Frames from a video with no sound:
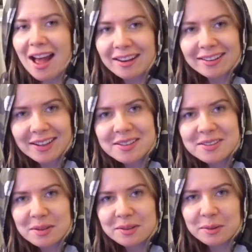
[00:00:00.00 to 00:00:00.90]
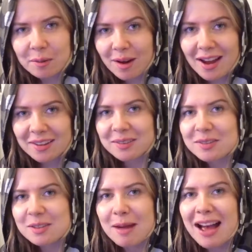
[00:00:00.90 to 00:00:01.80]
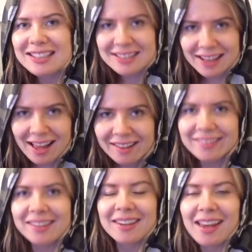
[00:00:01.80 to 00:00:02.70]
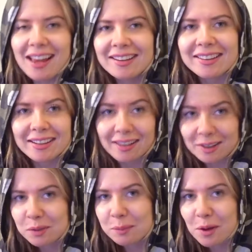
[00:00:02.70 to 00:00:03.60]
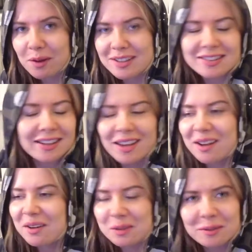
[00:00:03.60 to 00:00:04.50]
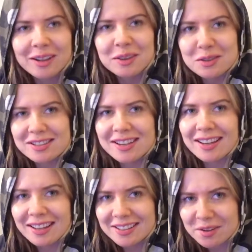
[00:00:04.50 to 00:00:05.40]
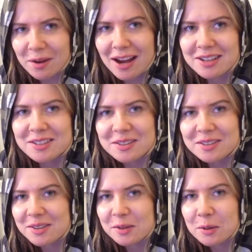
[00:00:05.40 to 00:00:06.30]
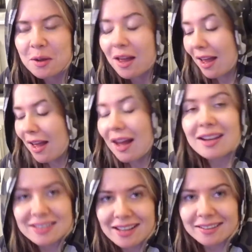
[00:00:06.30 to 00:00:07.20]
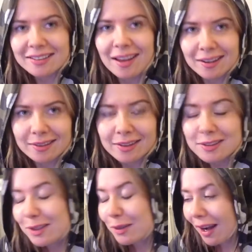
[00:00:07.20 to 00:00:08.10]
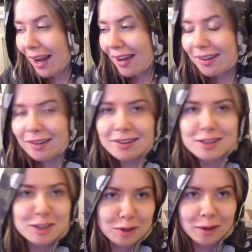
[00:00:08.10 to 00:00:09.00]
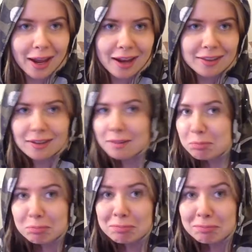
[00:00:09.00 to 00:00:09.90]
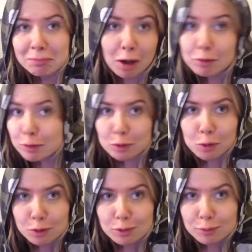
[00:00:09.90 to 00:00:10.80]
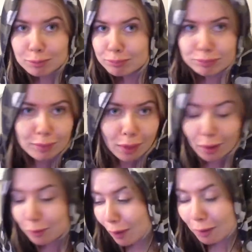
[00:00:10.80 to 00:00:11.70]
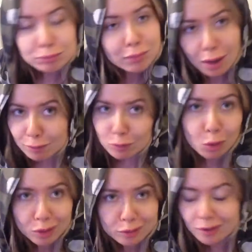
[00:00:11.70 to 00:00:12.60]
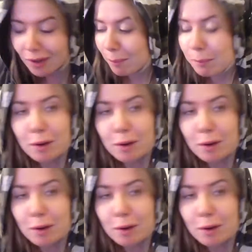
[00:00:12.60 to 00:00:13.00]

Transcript: And he's going to react to some Icelandic candy. And to be honest, I cannot wait to see his reactions to Icelandic candy. Is he gonna like it? Is he gonna hate it? I don't know. I have no idea.